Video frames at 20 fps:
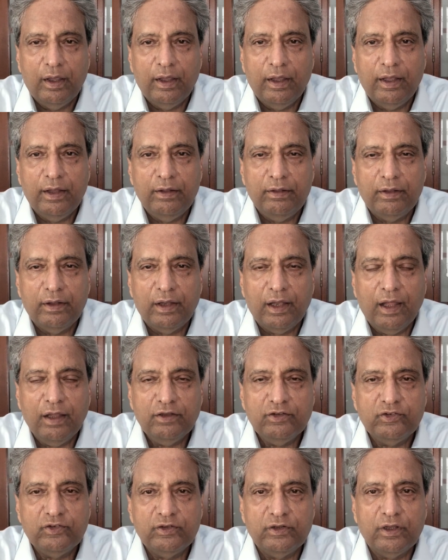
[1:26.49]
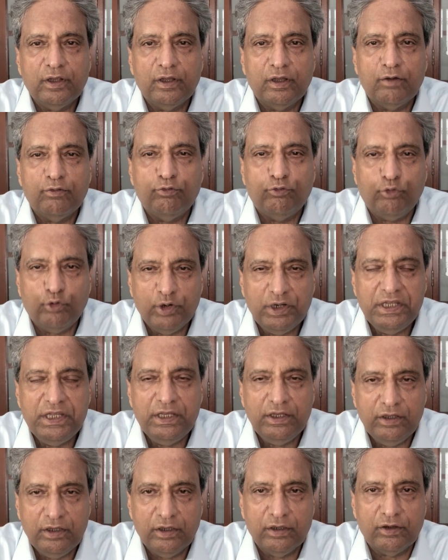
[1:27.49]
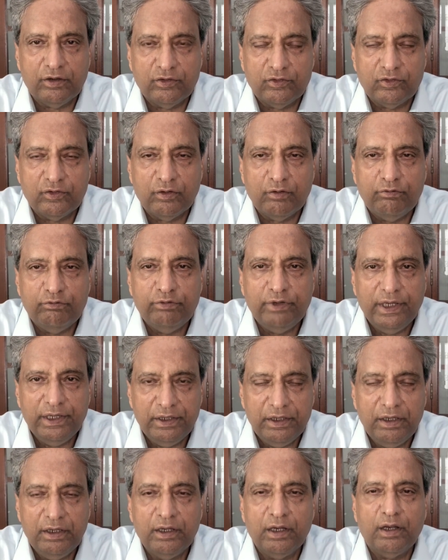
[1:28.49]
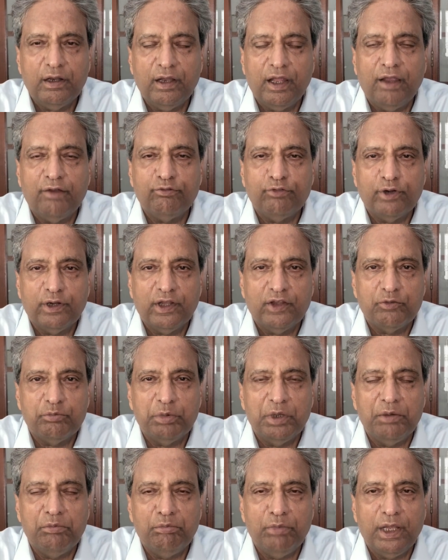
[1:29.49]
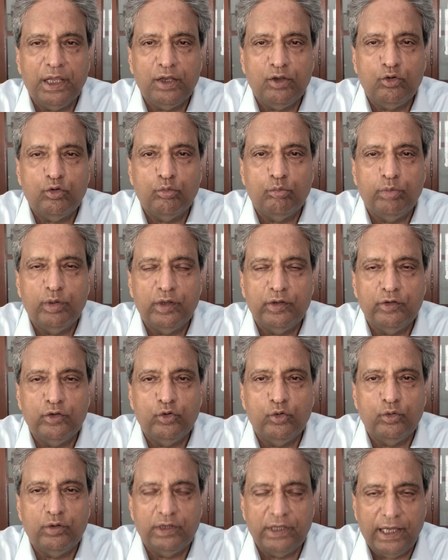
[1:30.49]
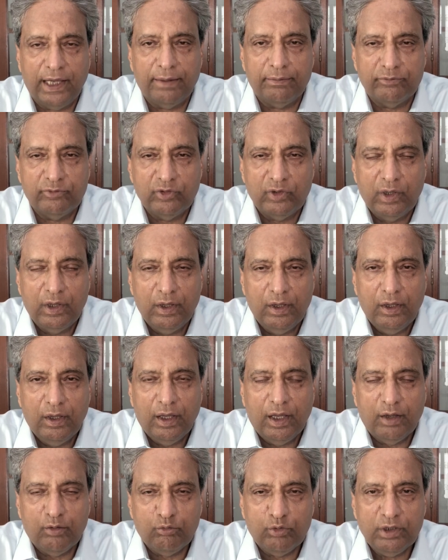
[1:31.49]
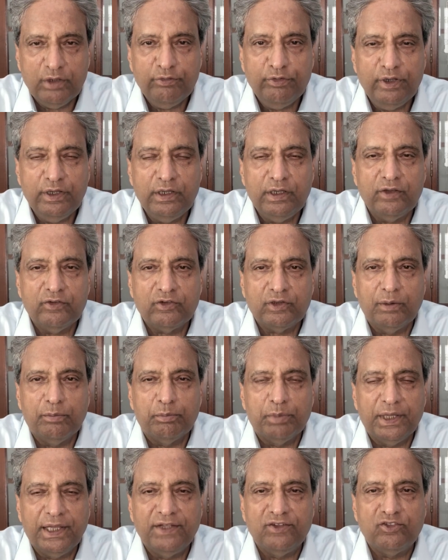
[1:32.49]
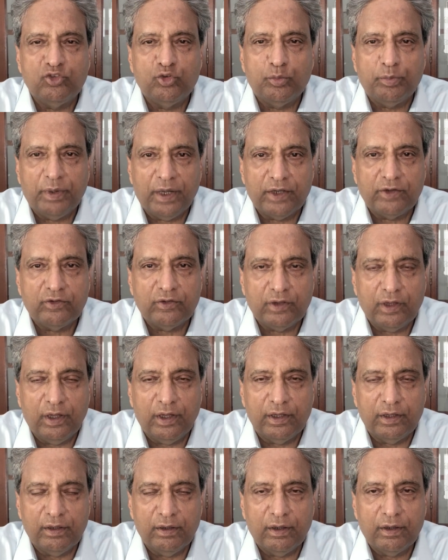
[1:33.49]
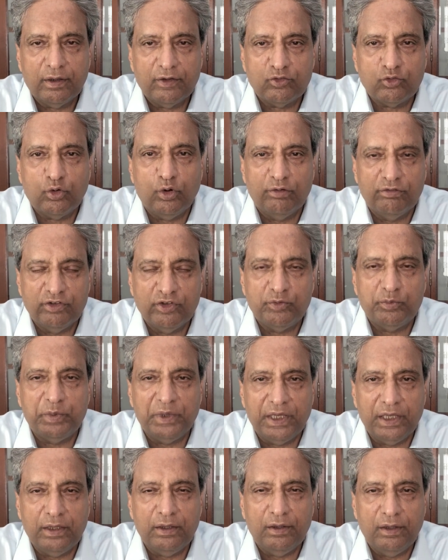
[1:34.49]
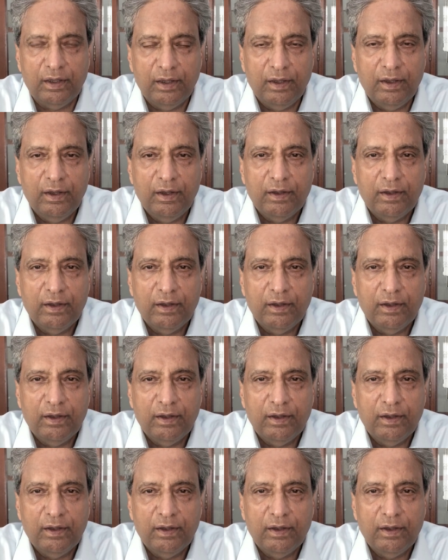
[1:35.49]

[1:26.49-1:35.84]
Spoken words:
In the last 40 years, very little effort has been made to build new dams. And one of India's complaints to Pakistan has always been